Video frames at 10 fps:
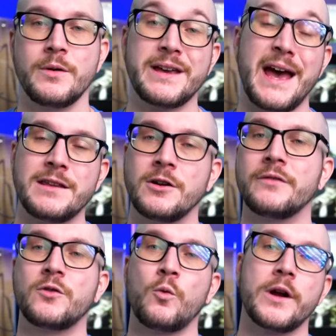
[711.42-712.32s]
So again, you don't
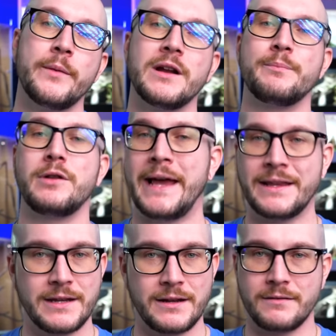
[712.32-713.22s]
have to worry about a
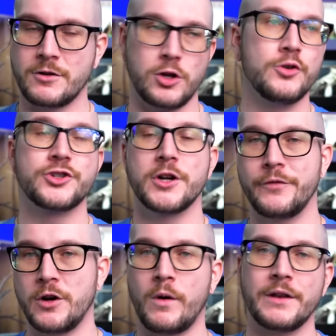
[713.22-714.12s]
planted enclosure if
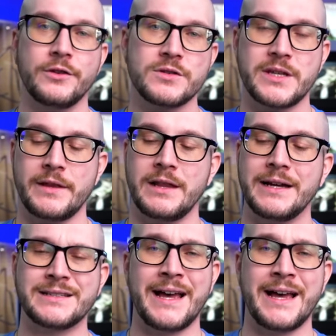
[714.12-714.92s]
you don't wanna do something like